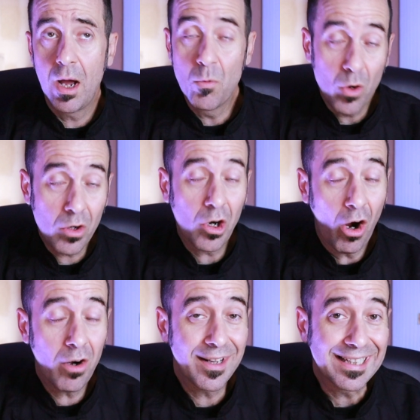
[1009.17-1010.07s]
I work
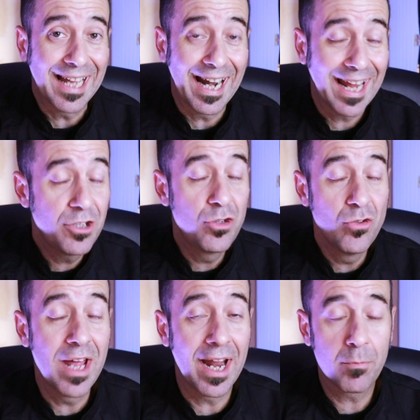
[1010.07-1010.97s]
hard at that. I do
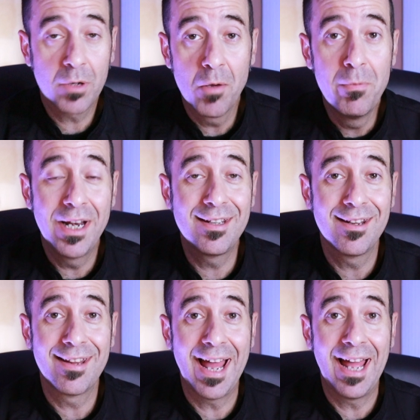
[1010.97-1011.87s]
that. I'm committed
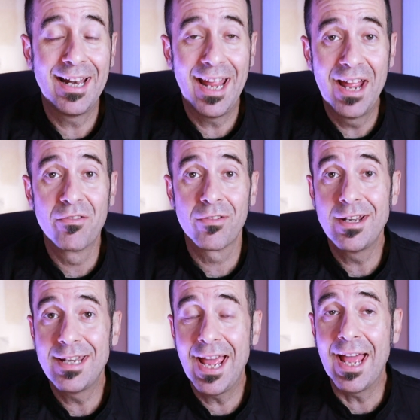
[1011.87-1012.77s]
to that
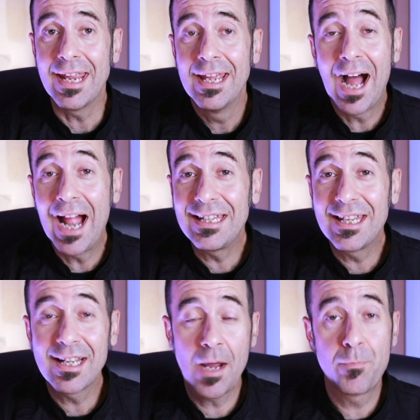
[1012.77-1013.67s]
every day. I
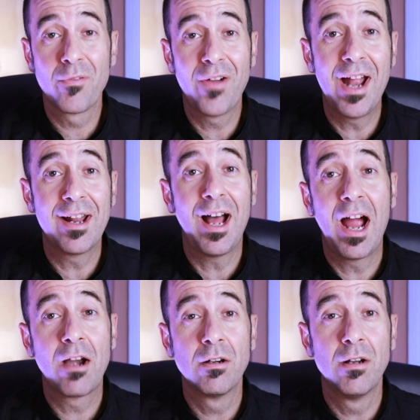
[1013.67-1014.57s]
think I provide a
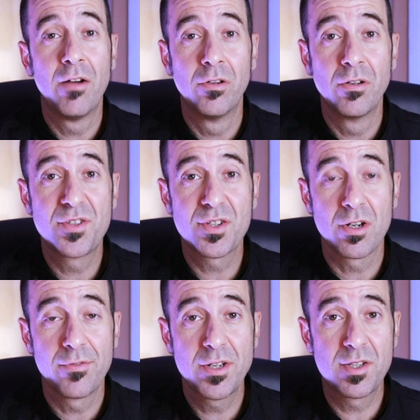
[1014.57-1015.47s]
higher level of
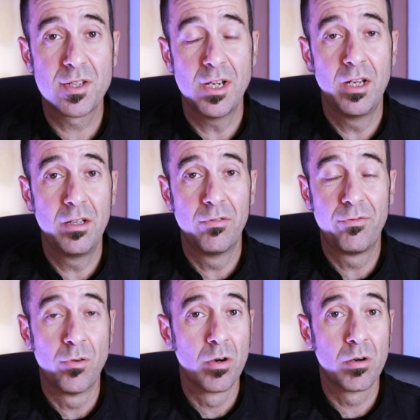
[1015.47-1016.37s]
service in the
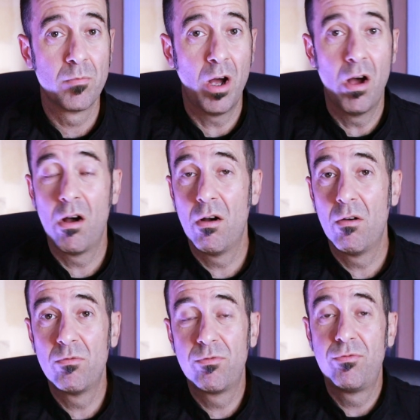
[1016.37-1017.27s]
form
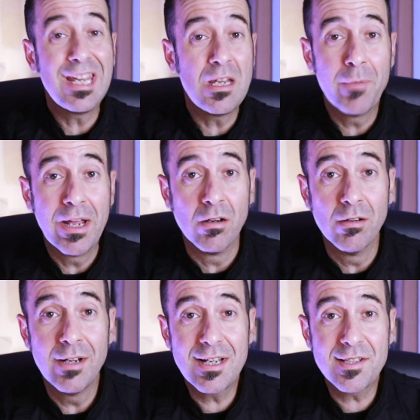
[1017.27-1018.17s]
of email
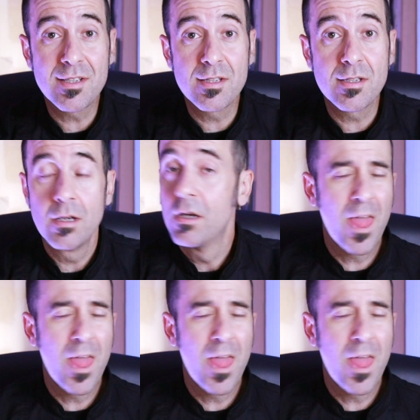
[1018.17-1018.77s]
lists.